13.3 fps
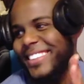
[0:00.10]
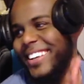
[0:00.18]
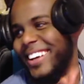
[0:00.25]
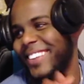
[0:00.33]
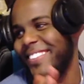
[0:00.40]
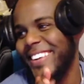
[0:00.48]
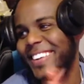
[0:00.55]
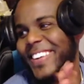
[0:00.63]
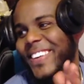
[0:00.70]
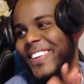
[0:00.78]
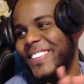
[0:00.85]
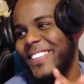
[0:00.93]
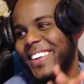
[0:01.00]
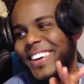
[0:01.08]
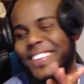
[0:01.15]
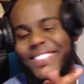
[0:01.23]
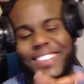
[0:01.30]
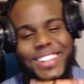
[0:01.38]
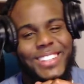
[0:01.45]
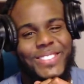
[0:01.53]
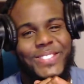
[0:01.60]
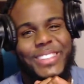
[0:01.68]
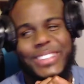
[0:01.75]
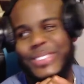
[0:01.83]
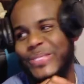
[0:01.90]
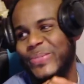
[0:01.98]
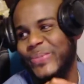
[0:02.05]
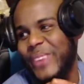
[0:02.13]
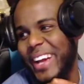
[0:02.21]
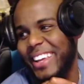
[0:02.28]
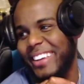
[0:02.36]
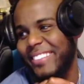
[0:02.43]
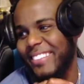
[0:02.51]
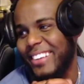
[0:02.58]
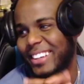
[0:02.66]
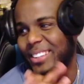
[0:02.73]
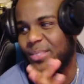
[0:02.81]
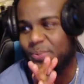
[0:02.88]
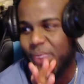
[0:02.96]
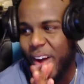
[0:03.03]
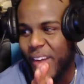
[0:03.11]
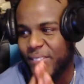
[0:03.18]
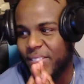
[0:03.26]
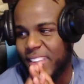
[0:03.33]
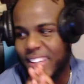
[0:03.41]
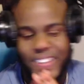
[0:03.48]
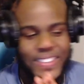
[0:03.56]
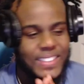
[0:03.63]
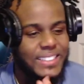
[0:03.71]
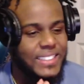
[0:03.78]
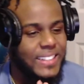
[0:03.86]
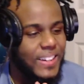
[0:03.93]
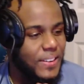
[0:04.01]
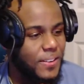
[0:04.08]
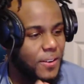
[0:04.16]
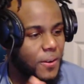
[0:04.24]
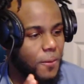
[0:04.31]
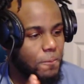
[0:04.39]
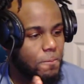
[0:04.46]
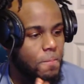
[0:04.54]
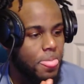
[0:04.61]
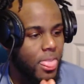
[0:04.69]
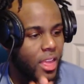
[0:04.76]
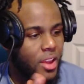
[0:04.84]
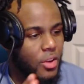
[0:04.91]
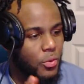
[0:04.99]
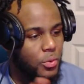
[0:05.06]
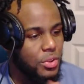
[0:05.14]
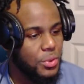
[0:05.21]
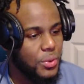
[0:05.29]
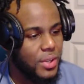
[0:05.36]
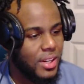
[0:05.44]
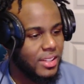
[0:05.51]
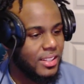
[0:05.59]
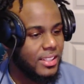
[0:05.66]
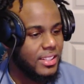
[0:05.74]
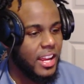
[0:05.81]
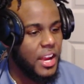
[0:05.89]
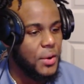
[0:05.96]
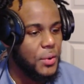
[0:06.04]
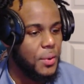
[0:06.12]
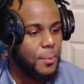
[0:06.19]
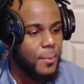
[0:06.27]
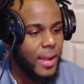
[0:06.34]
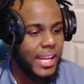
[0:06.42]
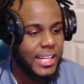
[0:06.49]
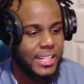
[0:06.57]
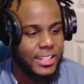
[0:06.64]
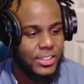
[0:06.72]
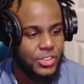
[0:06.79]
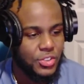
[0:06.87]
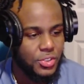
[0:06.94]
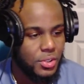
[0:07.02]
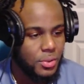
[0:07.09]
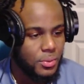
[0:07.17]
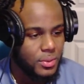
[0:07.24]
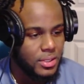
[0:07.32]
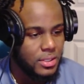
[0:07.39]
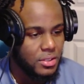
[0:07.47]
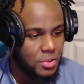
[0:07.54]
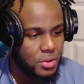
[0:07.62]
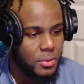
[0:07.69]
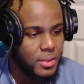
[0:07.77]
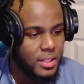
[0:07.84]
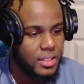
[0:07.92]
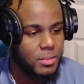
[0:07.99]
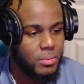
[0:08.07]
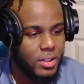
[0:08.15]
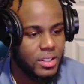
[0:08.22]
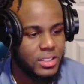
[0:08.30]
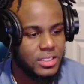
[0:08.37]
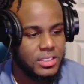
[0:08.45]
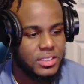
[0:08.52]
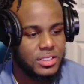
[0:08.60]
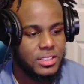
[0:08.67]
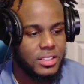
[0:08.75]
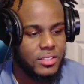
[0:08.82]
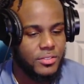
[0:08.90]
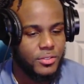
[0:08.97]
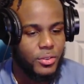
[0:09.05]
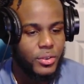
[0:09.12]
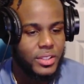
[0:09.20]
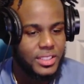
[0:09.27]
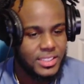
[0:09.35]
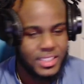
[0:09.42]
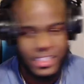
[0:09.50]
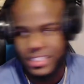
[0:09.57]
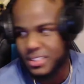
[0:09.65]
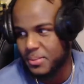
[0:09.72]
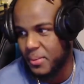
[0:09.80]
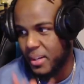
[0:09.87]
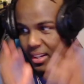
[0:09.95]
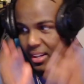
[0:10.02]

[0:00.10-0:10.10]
here we go, man. What is what is bracket? What is popping, y'all? Um, we doing another Harry Mack Guerrilla Guerrilla Bars 46, man.